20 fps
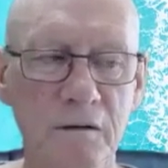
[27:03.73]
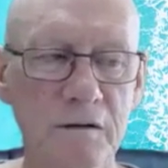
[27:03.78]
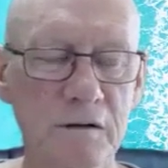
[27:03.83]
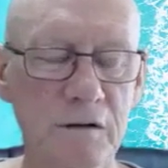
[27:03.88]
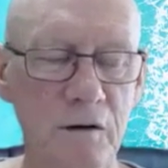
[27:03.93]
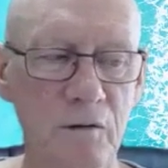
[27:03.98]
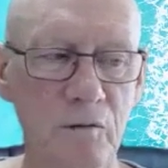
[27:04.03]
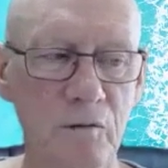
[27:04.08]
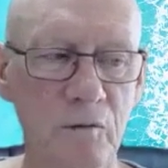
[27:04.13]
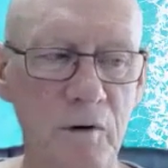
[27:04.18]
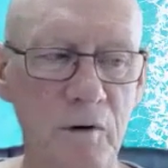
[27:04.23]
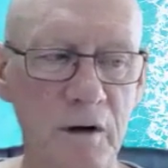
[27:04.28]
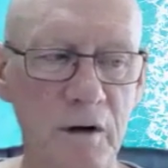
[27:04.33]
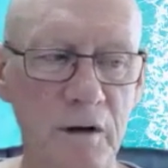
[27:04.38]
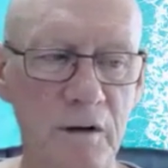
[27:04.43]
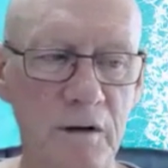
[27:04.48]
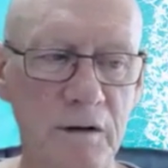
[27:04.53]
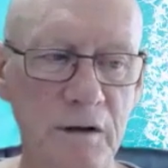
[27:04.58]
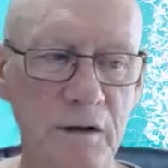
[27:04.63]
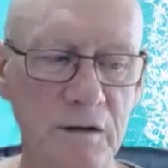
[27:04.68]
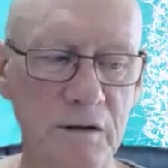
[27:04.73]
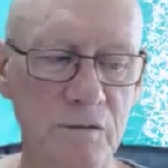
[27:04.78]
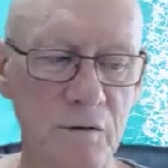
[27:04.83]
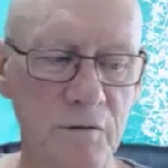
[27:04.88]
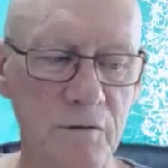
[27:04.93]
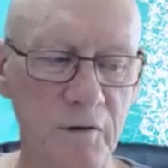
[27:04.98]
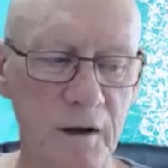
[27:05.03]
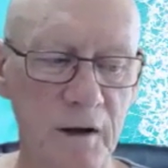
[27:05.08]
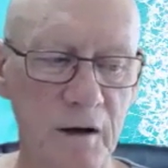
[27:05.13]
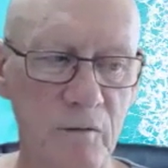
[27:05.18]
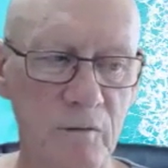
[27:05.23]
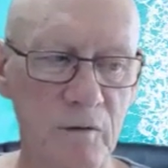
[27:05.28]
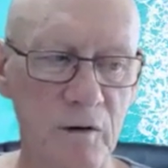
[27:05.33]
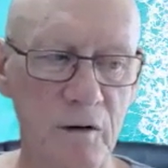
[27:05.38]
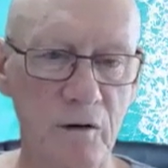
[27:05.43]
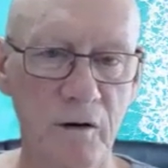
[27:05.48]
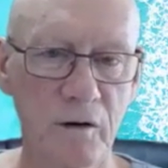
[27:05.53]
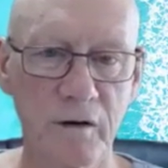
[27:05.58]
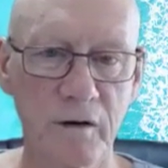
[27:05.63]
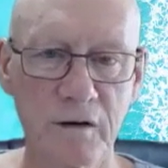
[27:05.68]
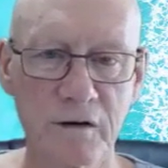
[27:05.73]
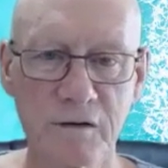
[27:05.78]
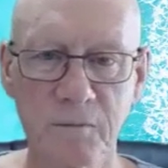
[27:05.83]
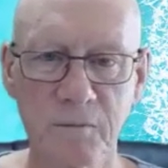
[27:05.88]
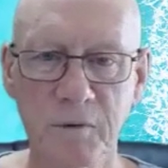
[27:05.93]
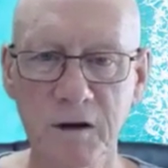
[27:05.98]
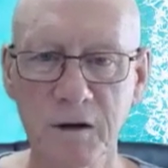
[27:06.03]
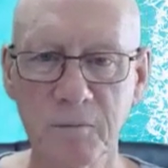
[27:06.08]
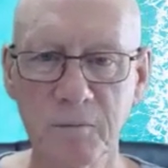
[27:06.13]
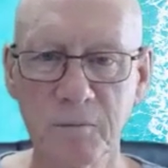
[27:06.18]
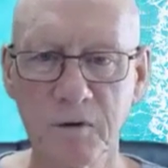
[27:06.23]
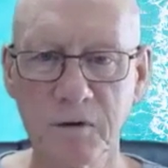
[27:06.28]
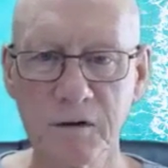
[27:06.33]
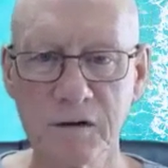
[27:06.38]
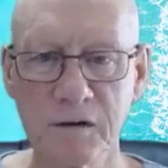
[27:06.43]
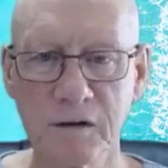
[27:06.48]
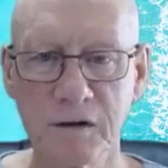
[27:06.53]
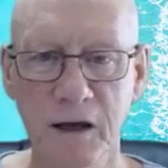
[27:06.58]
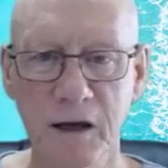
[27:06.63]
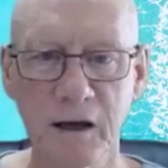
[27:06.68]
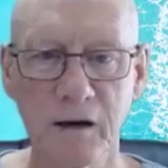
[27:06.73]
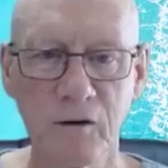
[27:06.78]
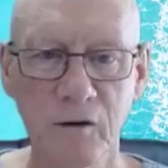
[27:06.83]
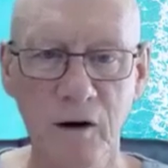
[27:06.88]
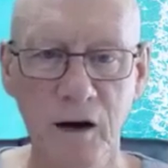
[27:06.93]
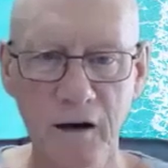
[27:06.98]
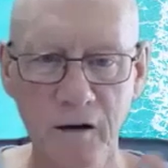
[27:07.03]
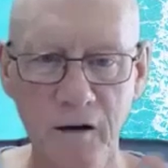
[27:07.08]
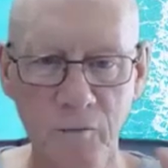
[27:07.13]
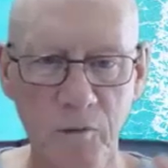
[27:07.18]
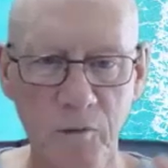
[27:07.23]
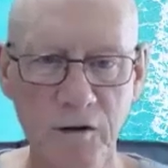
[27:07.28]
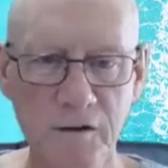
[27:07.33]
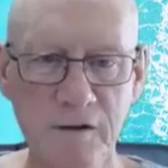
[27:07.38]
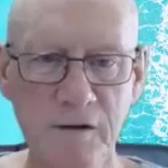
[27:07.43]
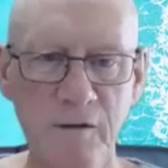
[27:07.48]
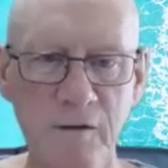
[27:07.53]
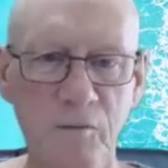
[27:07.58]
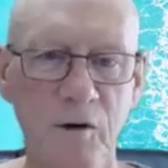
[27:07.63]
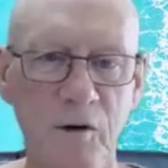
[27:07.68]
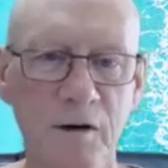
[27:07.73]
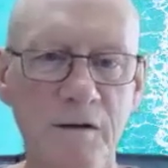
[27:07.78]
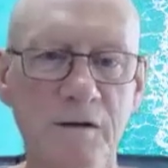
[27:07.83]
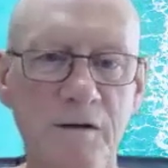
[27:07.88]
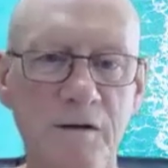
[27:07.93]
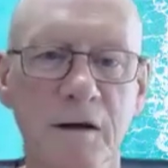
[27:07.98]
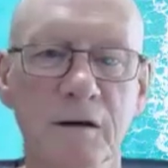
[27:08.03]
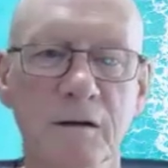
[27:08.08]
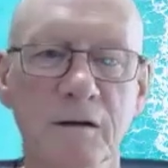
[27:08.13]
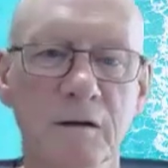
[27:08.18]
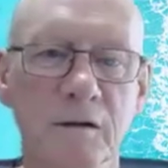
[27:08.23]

so one of the things we found with a lot of those people is that they created a positive mindset.